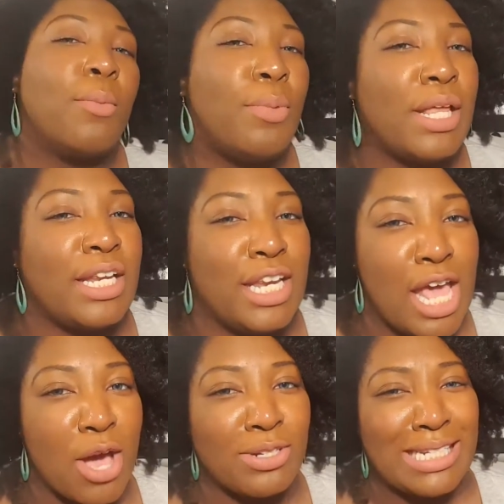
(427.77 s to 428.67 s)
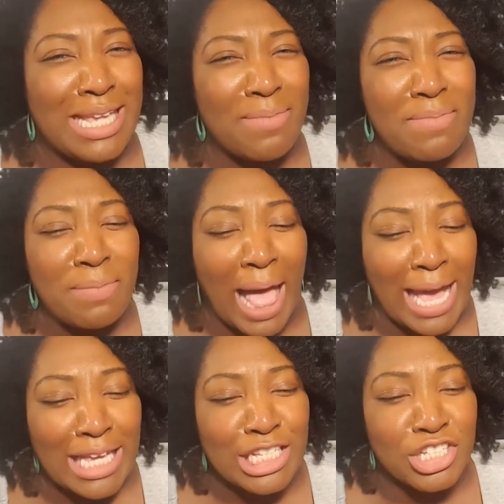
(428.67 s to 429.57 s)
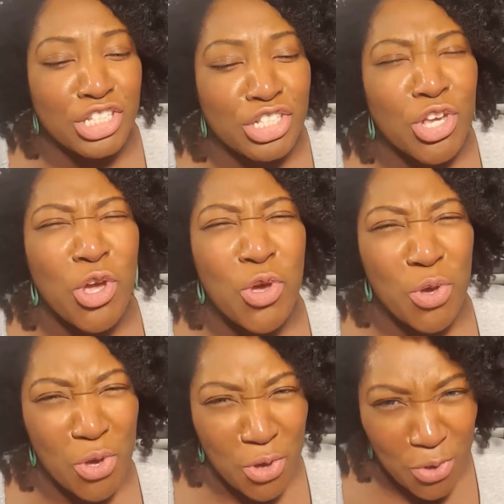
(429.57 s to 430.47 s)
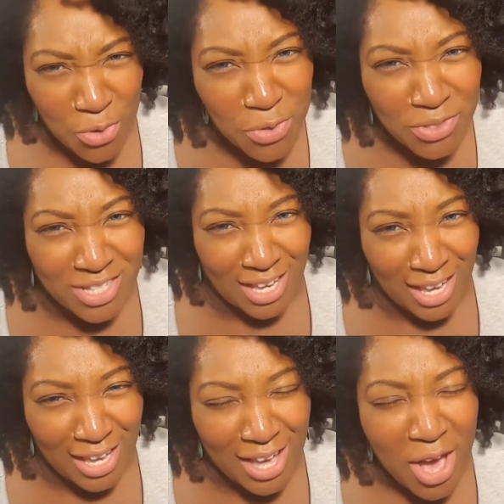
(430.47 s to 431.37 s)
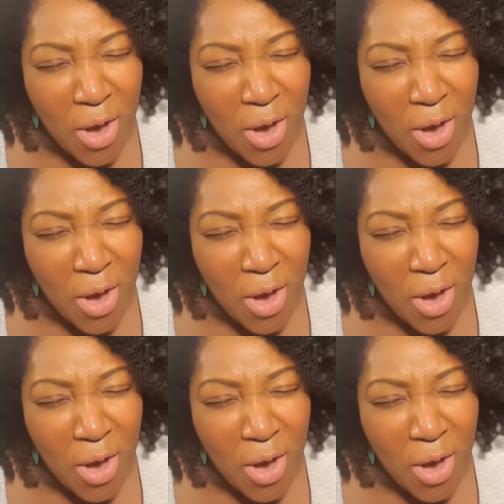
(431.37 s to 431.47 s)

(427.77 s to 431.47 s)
But no, Dean Black is just oozing